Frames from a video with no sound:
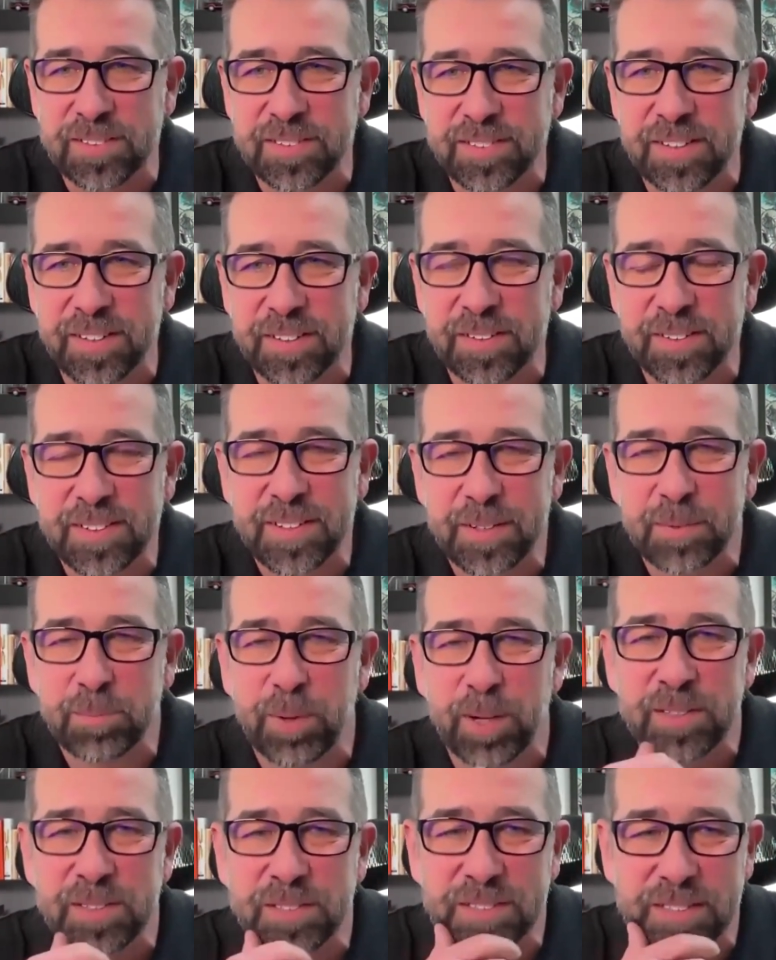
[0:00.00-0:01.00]
So
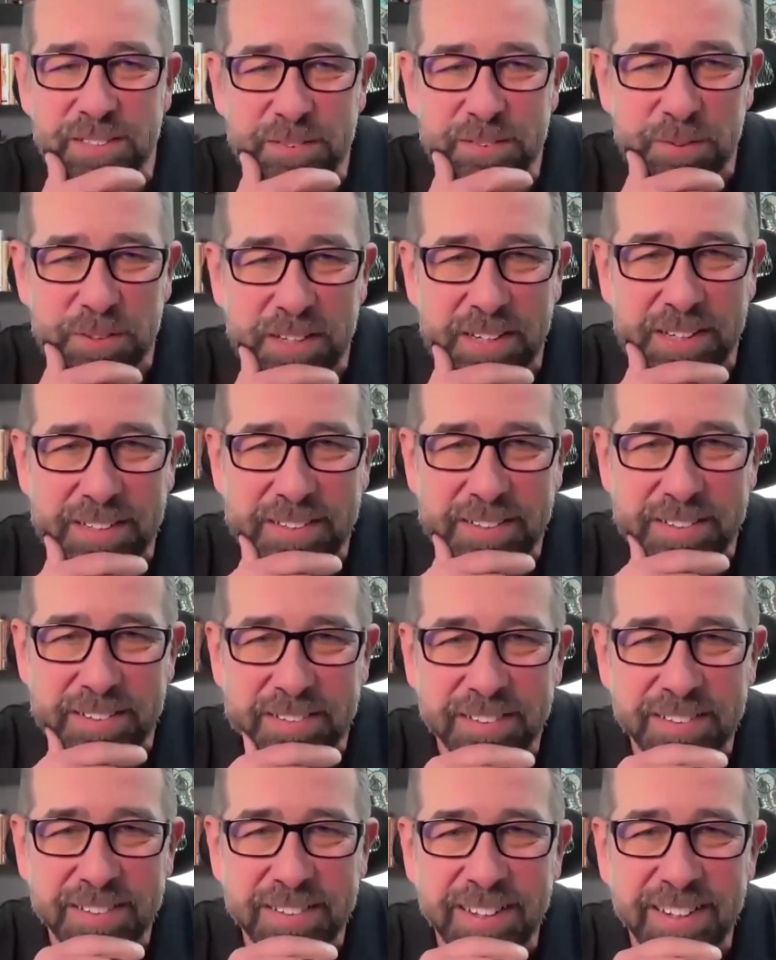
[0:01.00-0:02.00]
apologize for that
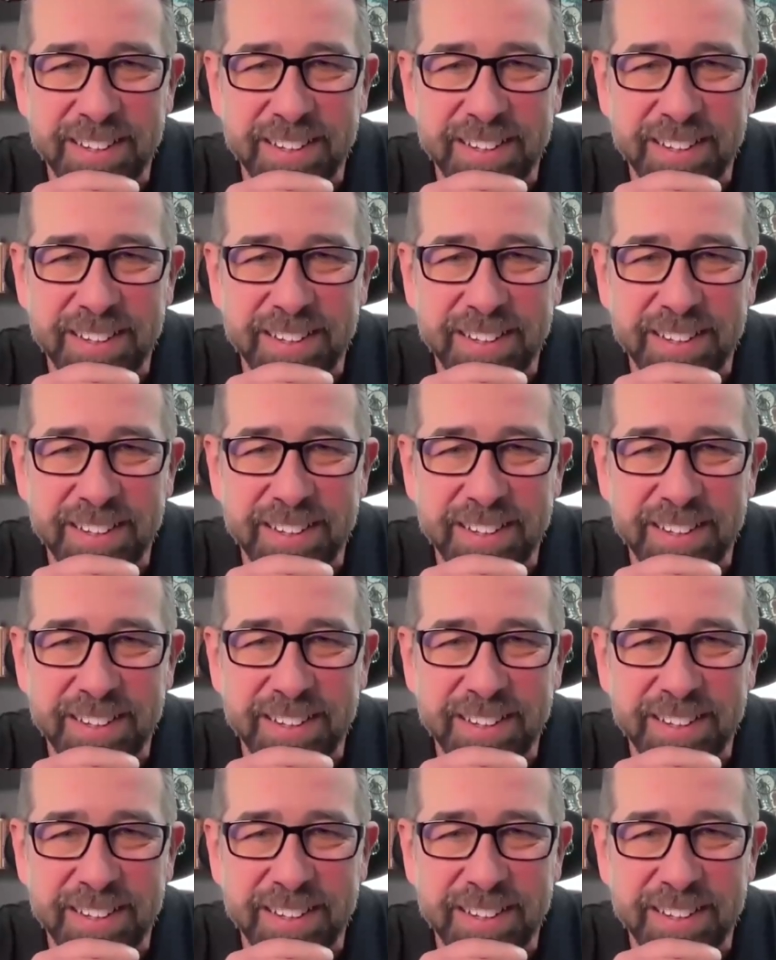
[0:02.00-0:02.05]
little.